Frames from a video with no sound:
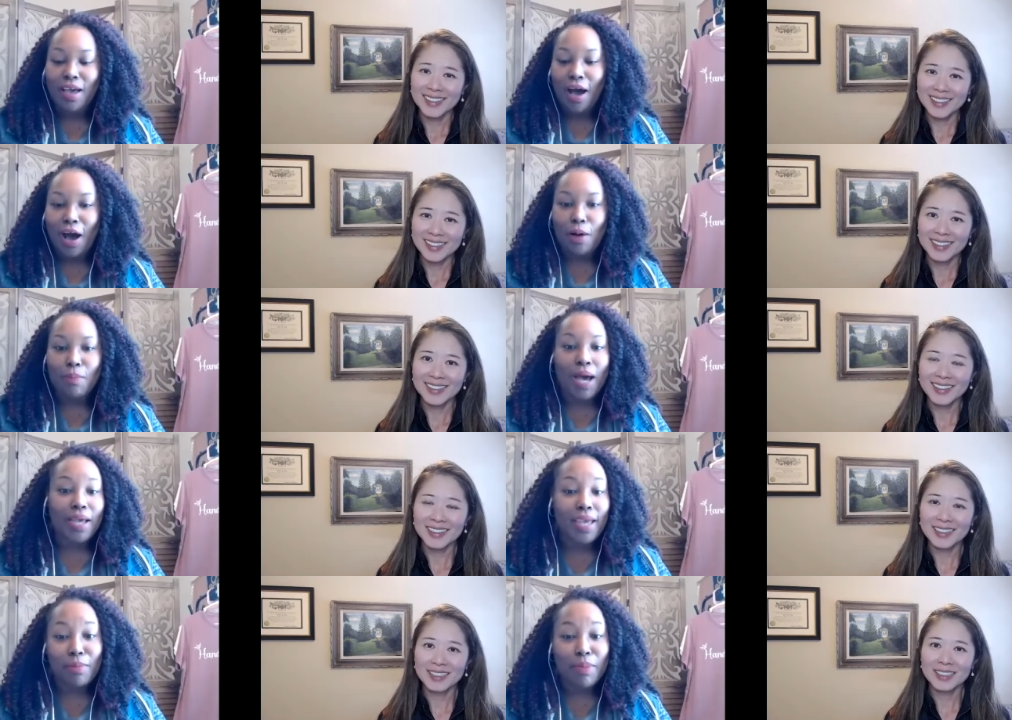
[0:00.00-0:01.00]
Speaker 1: I
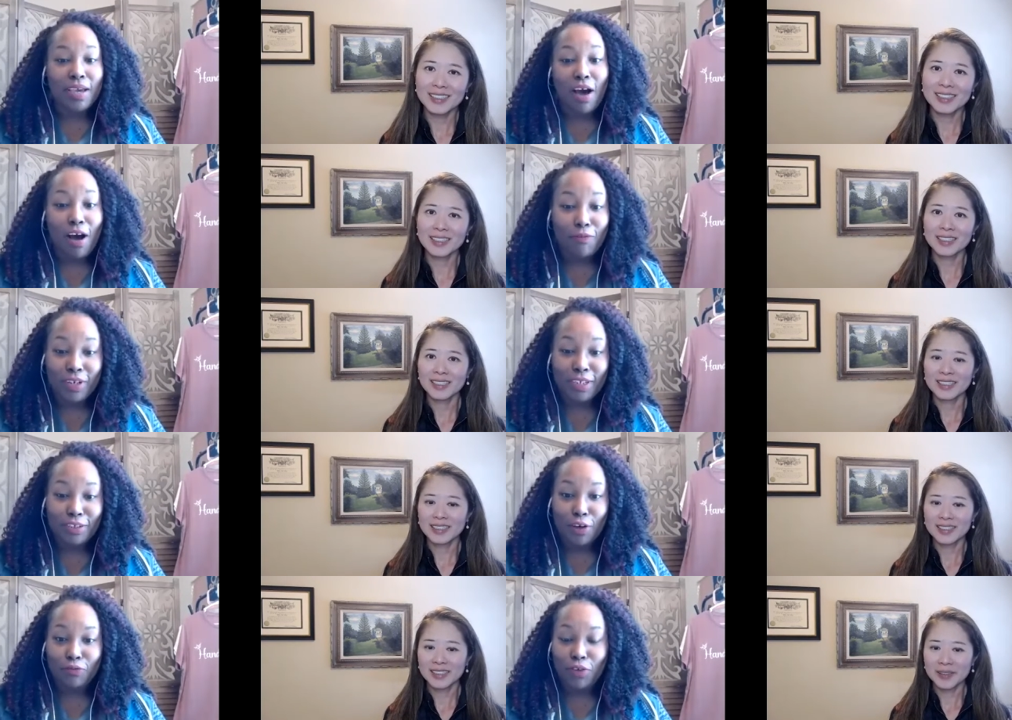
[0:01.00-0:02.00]
am a confidence
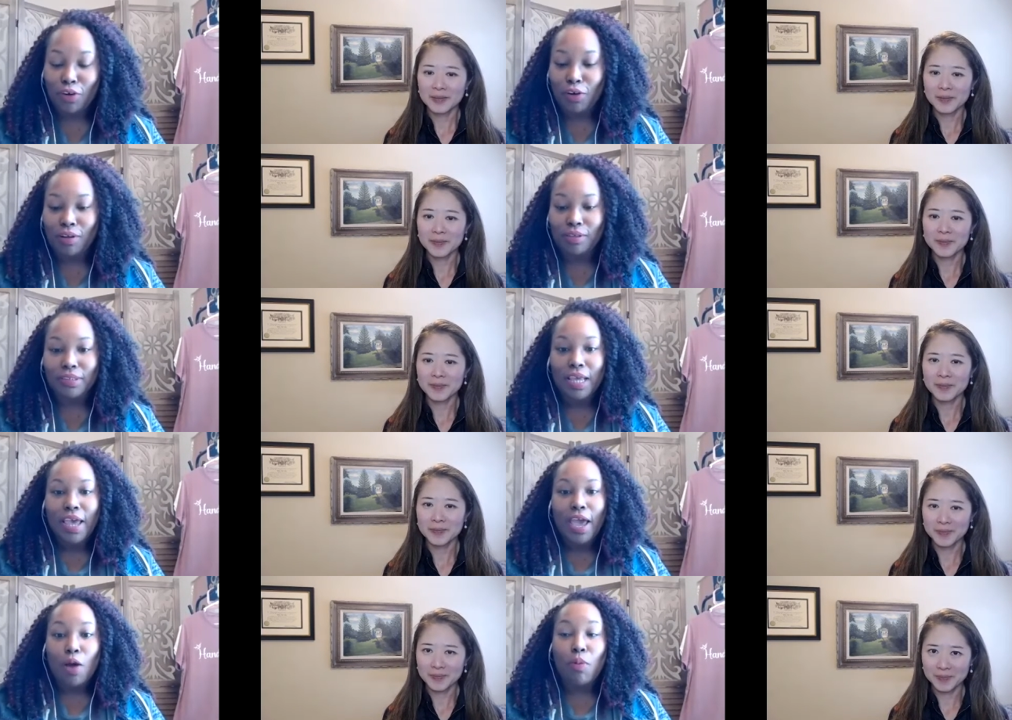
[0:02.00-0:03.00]
coach for girls,
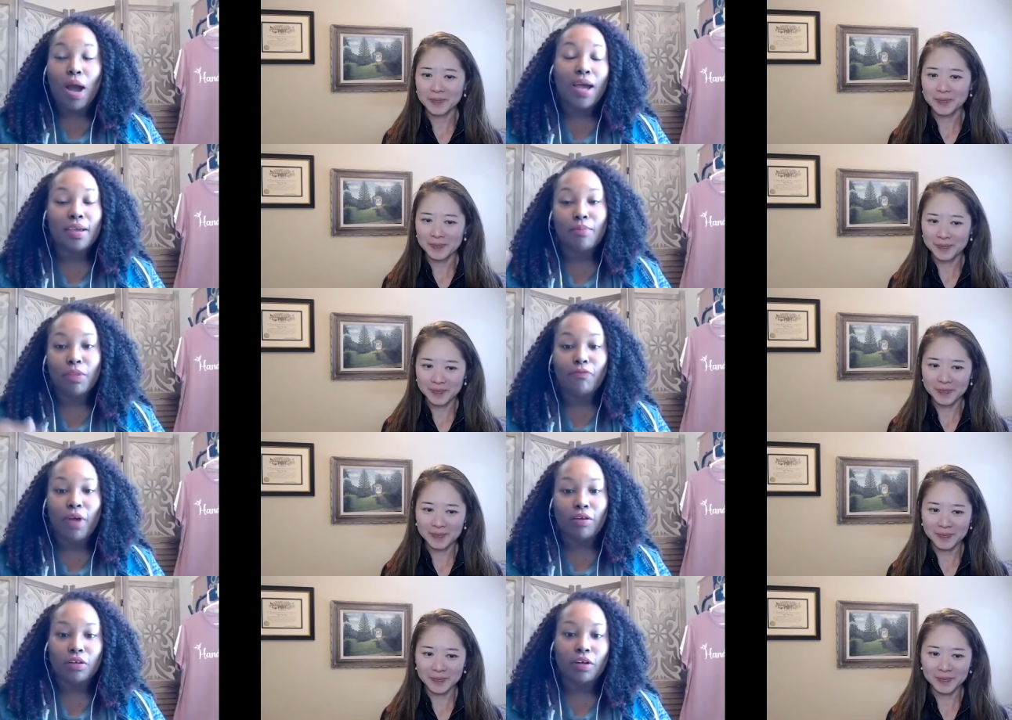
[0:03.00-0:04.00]
and I am the
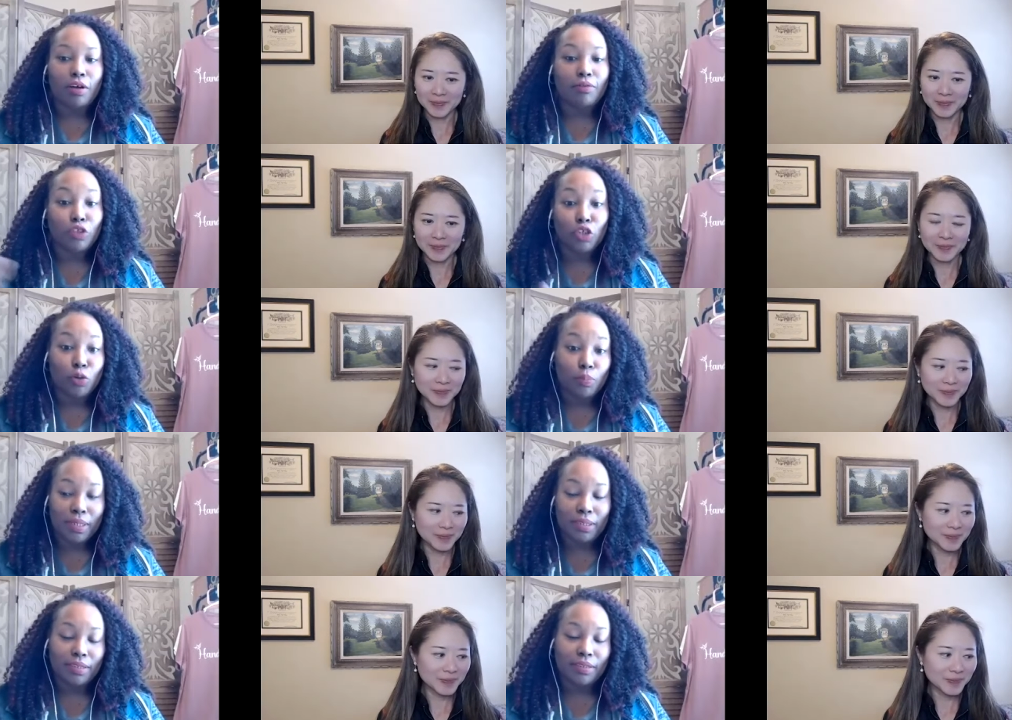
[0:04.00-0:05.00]
founder of two
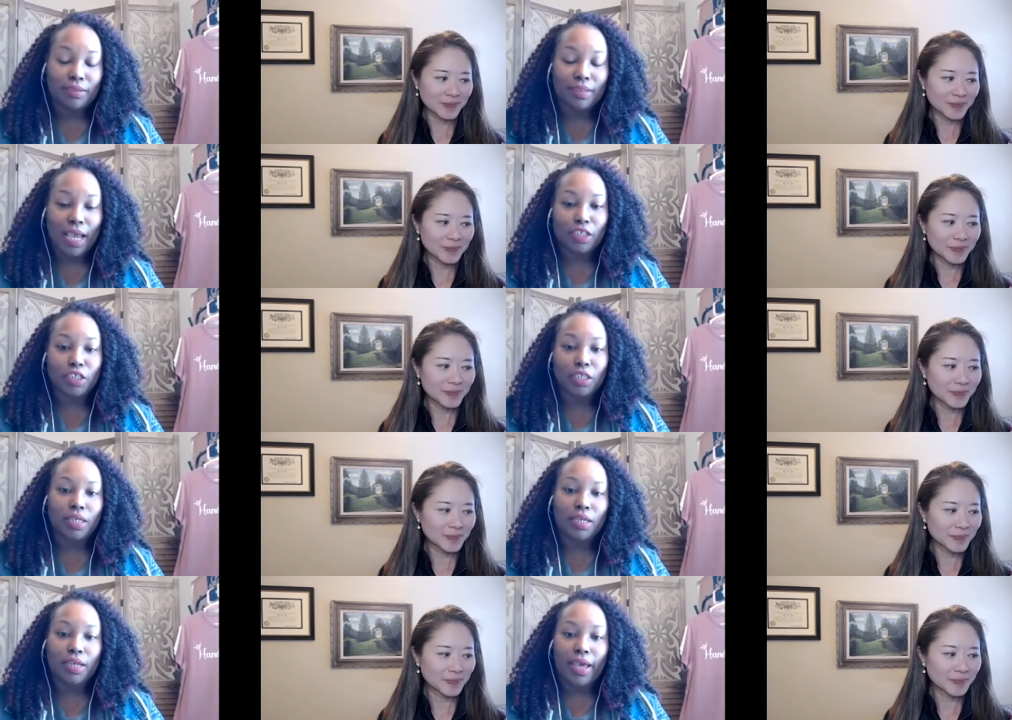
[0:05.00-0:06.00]
businesses,
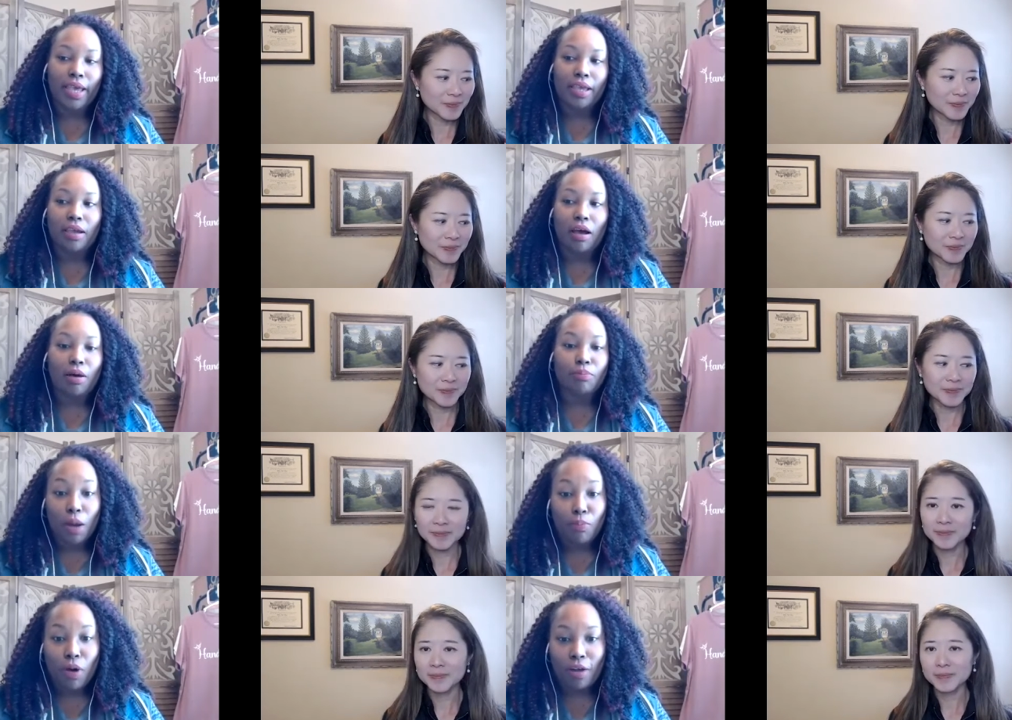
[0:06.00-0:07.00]
actually a
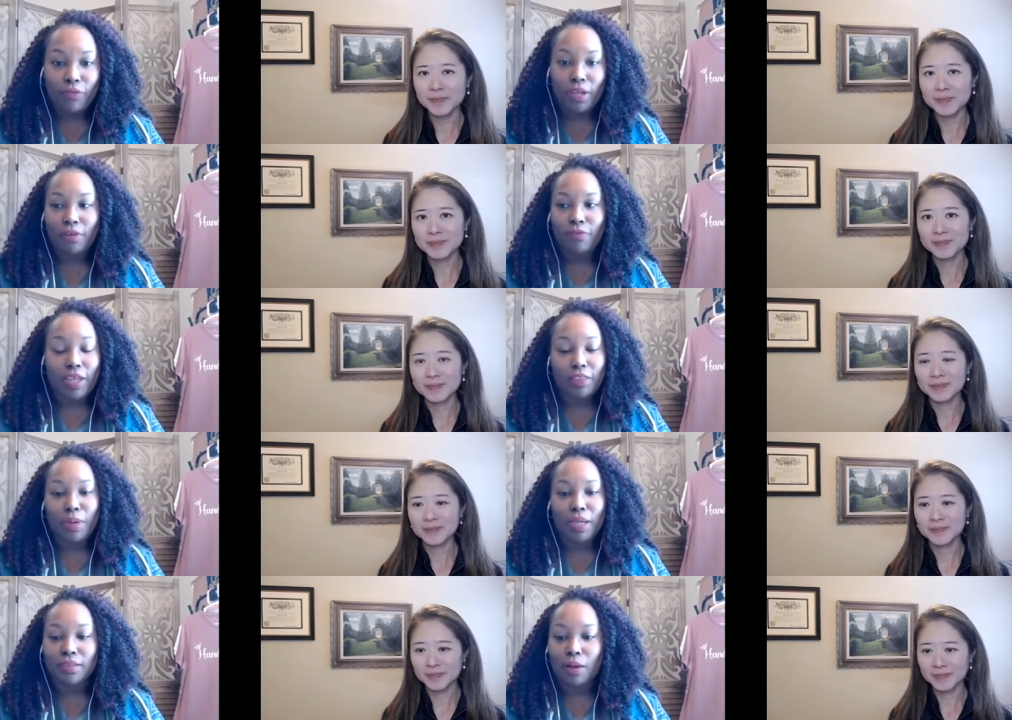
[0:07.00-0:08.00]
nonprofit, a
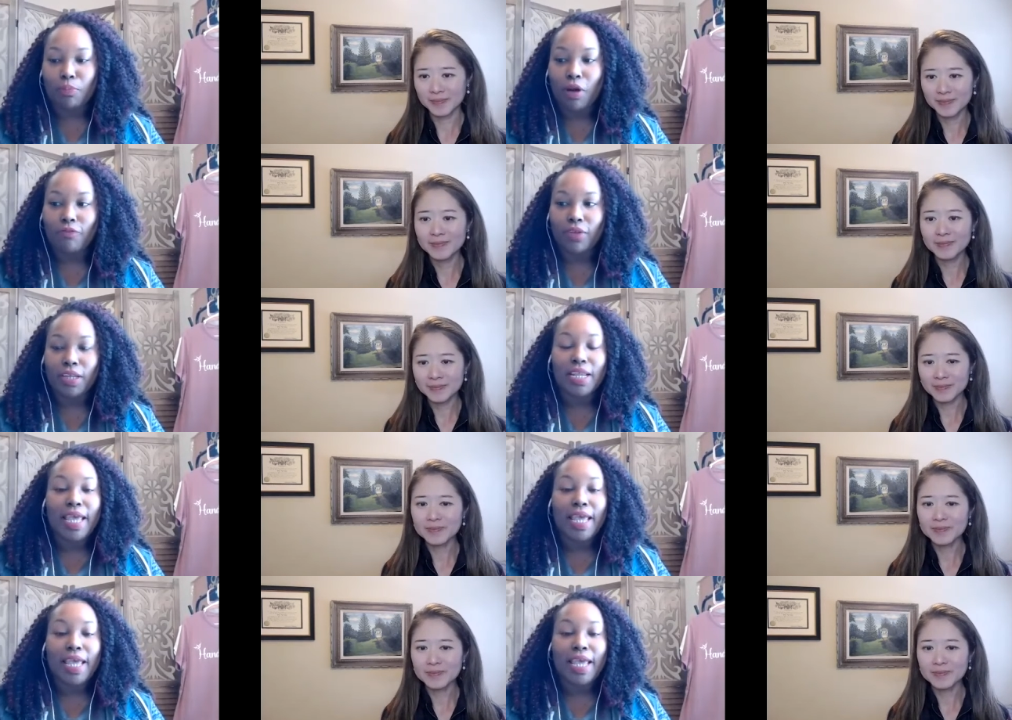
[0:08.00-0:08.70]
faith-based nonprofit,